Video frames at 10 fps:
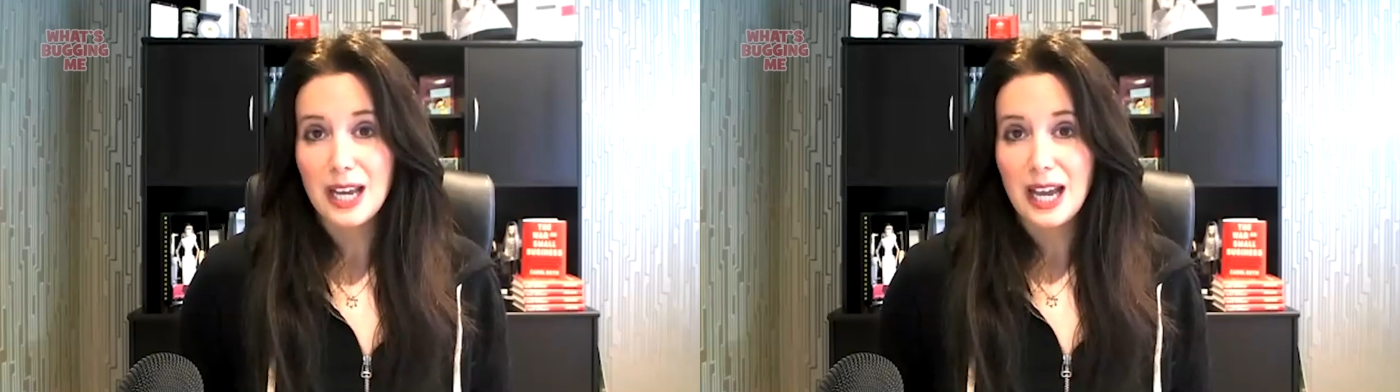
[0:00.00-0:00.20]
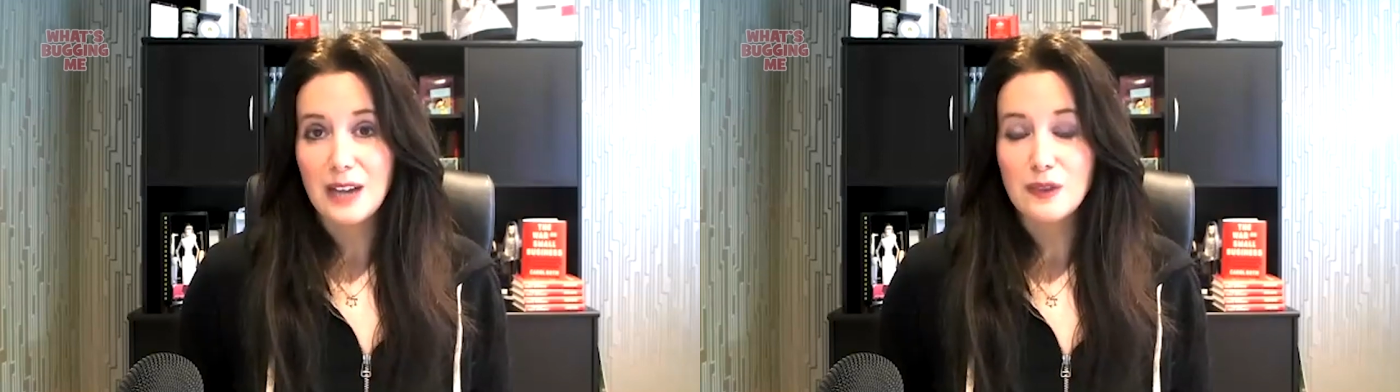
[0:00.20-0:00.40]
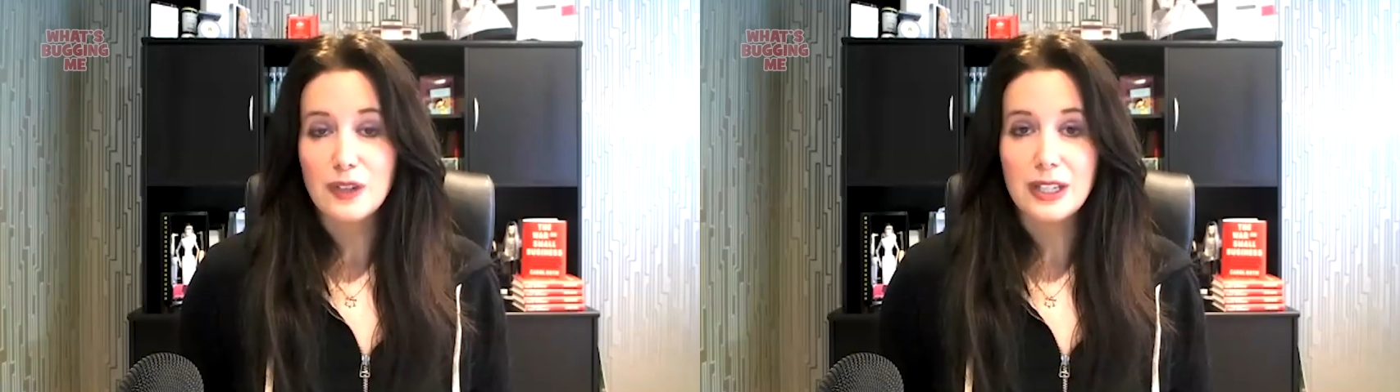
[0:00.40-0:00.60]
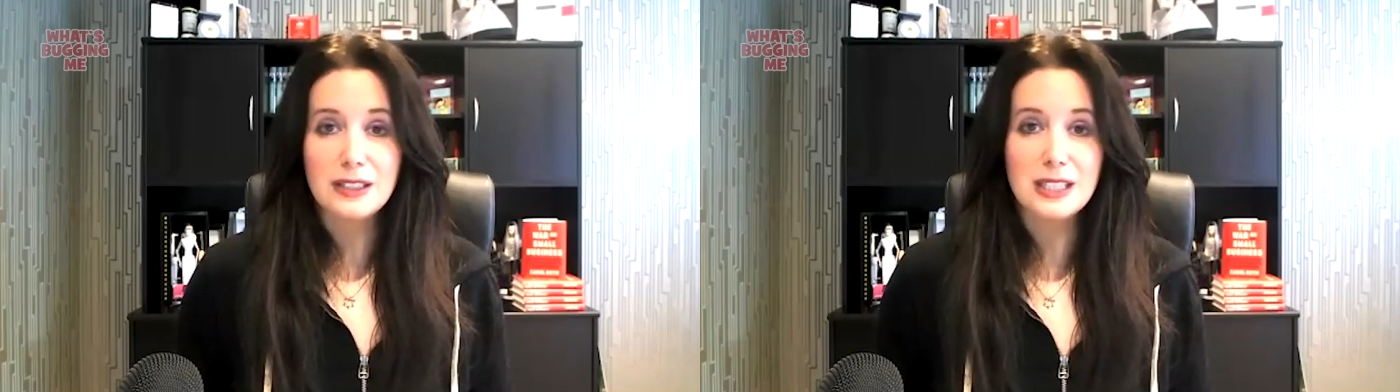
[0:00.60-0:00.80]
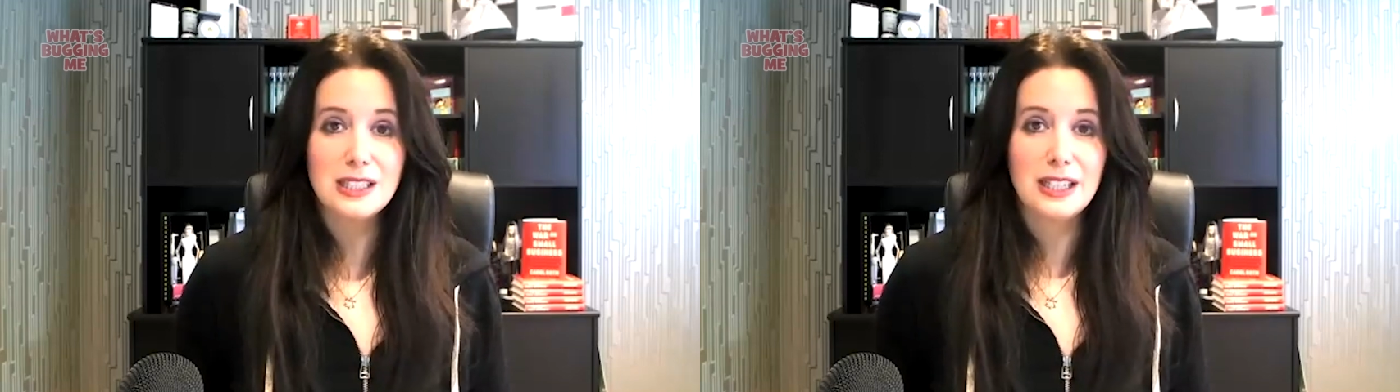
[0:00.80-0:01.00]
And
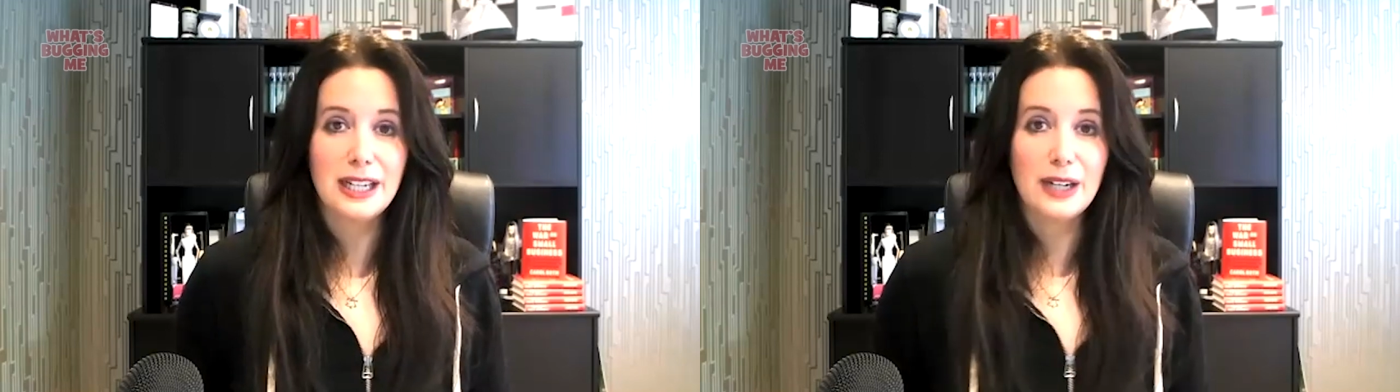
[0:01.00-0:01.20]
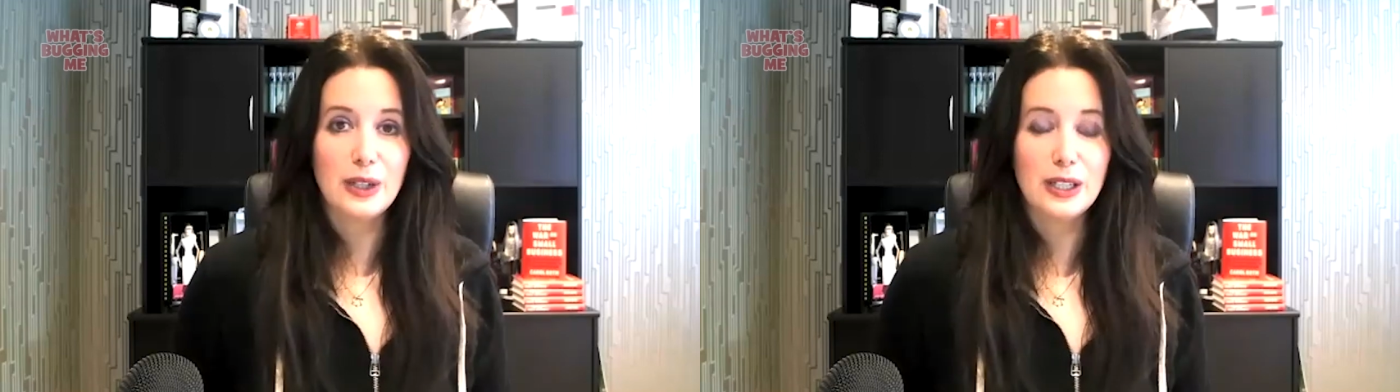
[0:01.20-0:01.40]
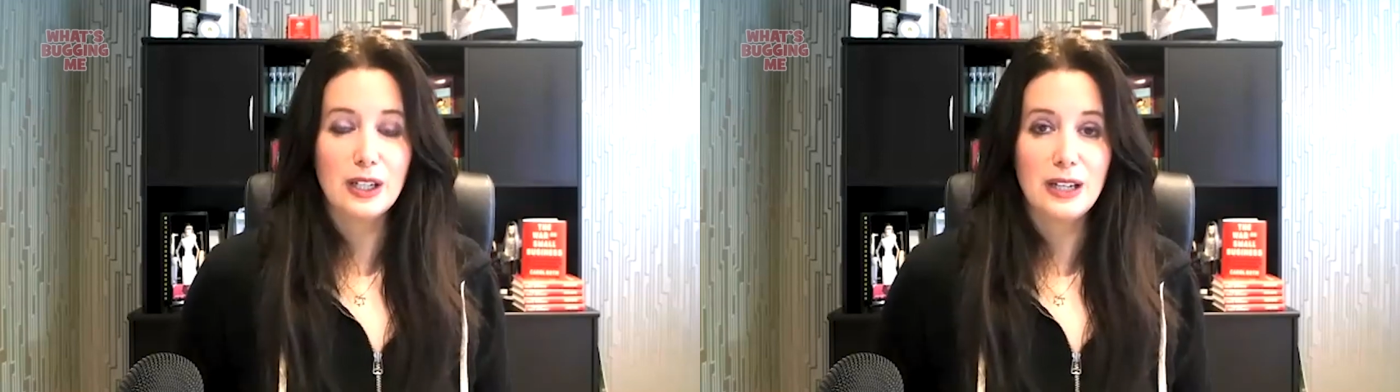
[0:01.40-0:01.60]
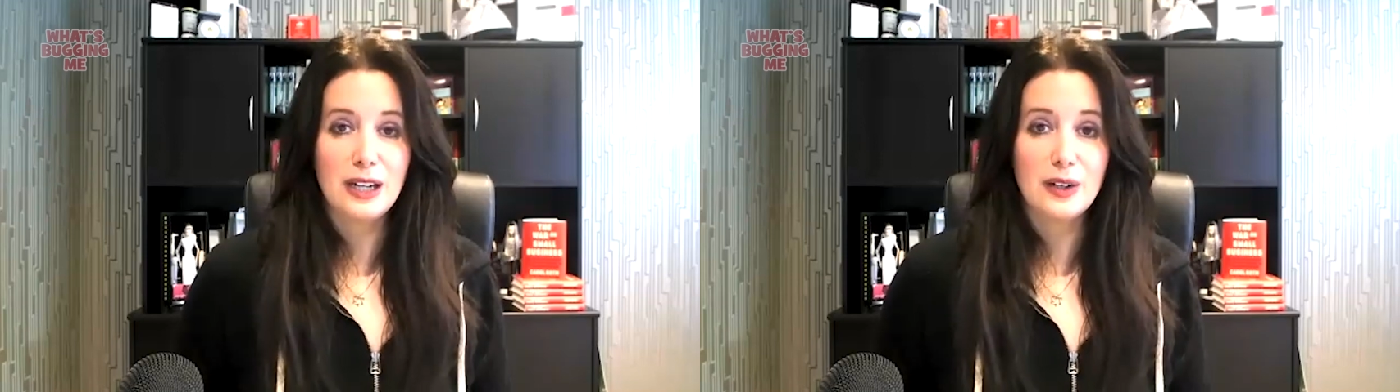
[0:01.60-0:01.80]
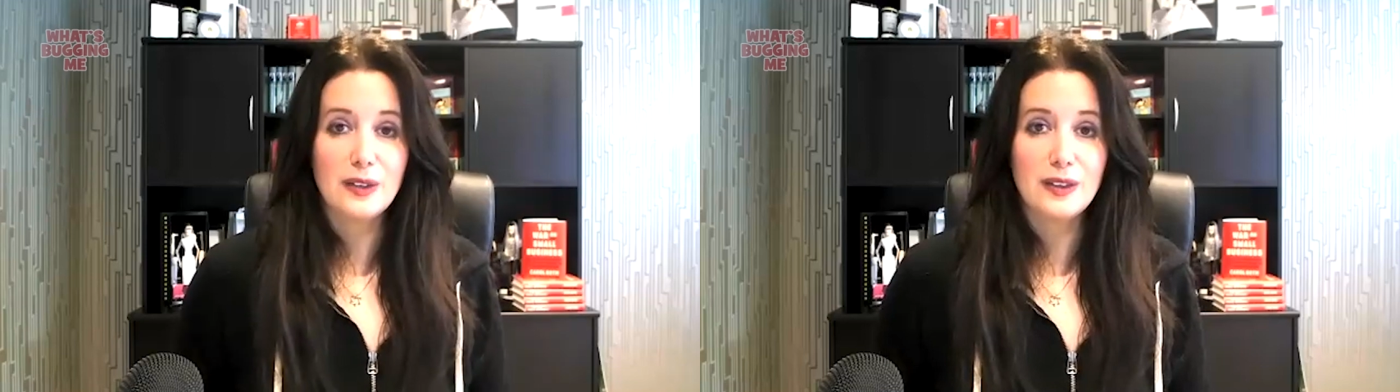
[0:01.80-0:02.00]
frankly, it's an
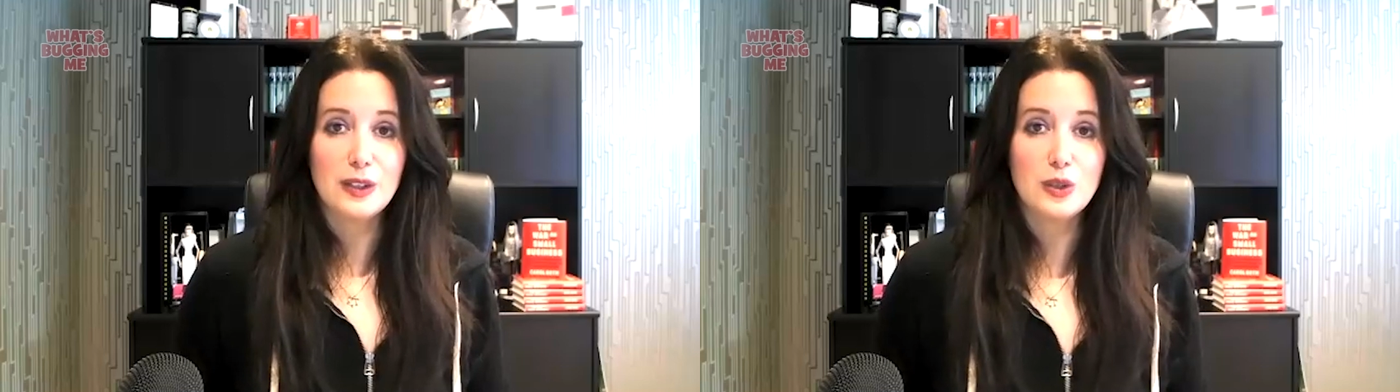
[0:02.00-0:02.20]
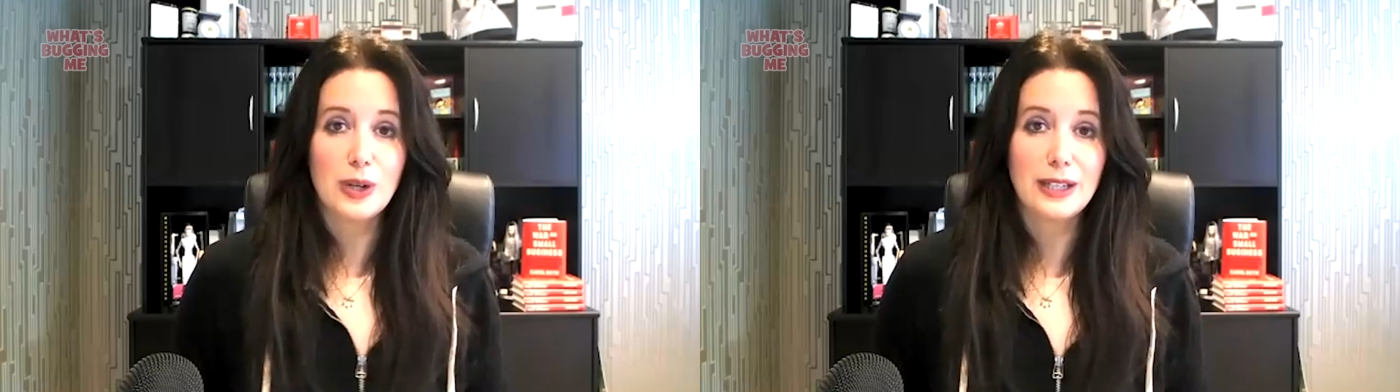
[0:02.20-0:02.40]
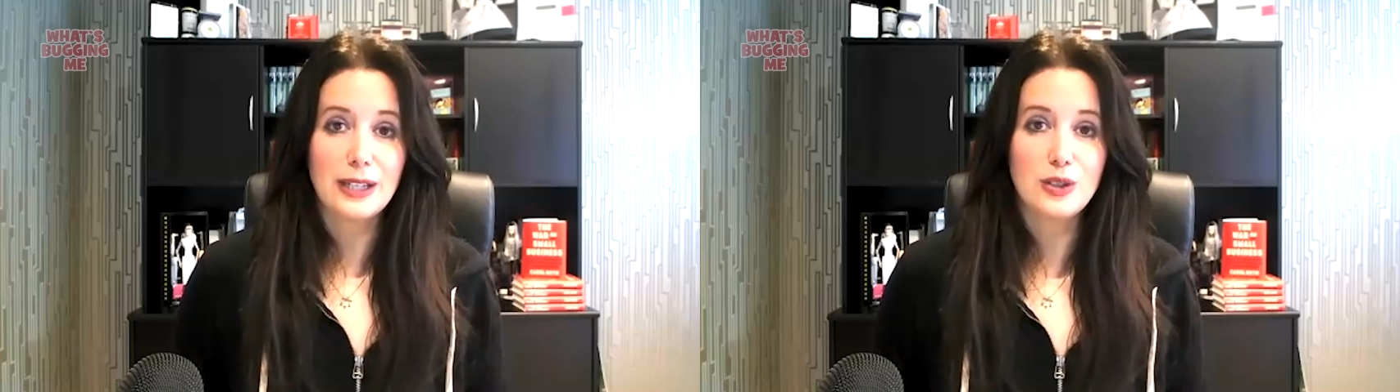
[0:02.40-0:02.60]
area that they're trying